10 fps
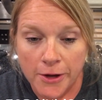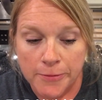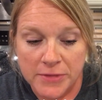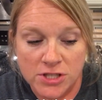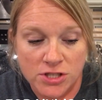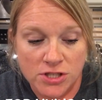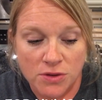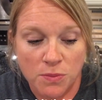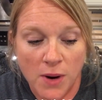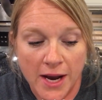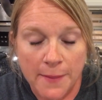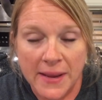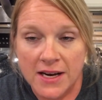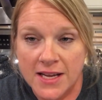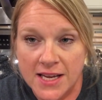It's just the right
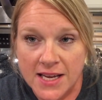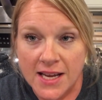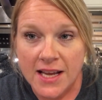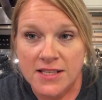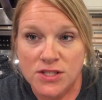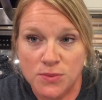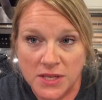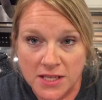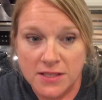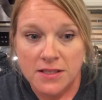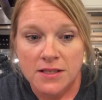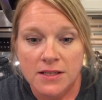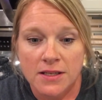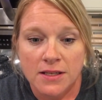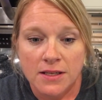amount of heat and sweet,
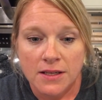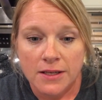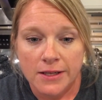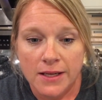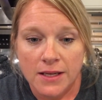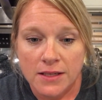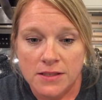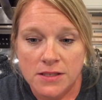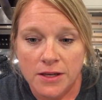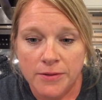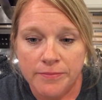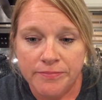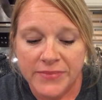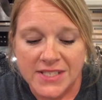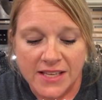and
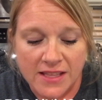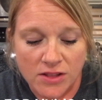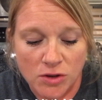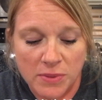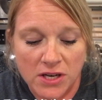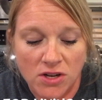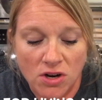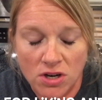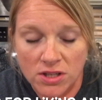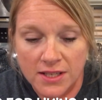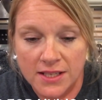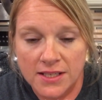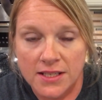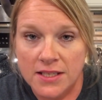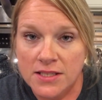it's got that little bit of garlic in
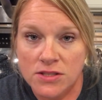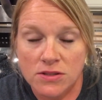it.